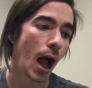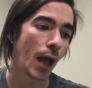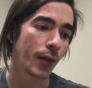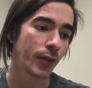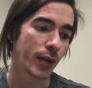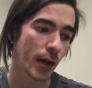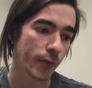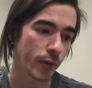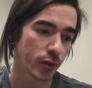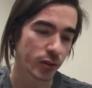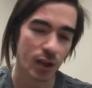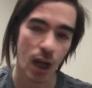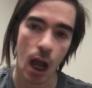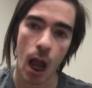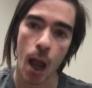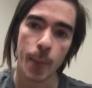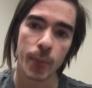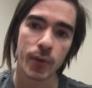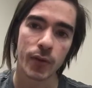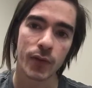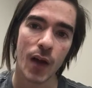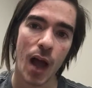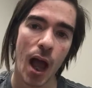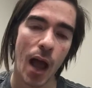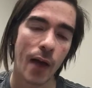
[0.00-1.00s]
Devil
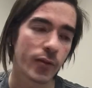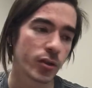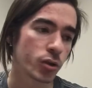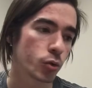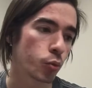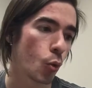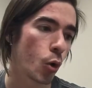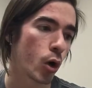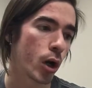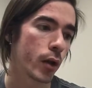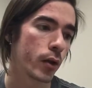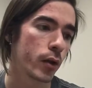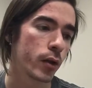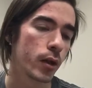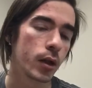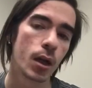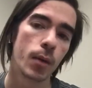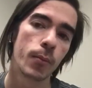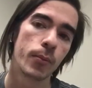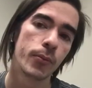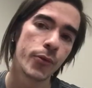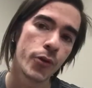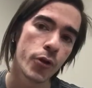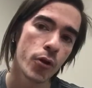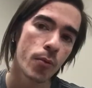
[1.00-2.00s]
Times 5 is one of
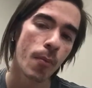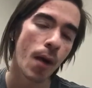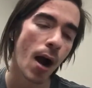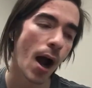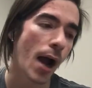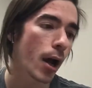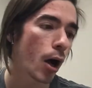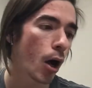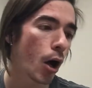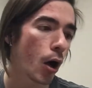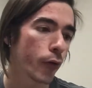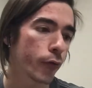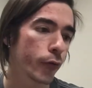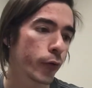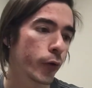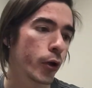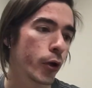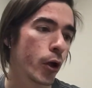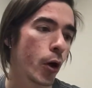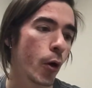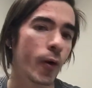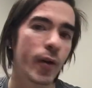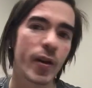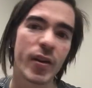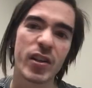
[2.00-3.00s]
them. You might also
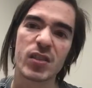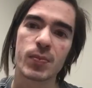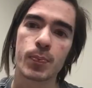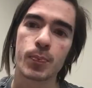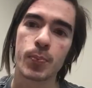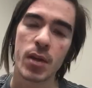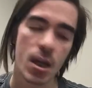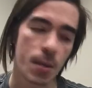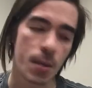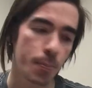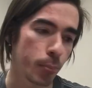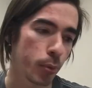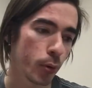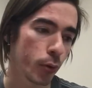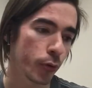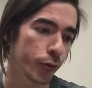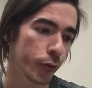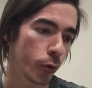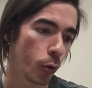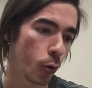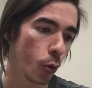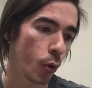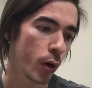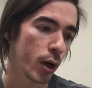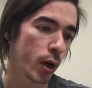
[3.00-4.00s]
know it as People
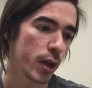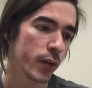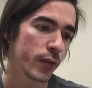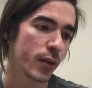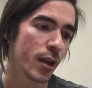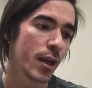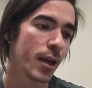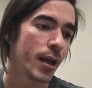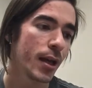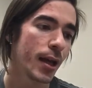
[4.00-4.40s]
Toys.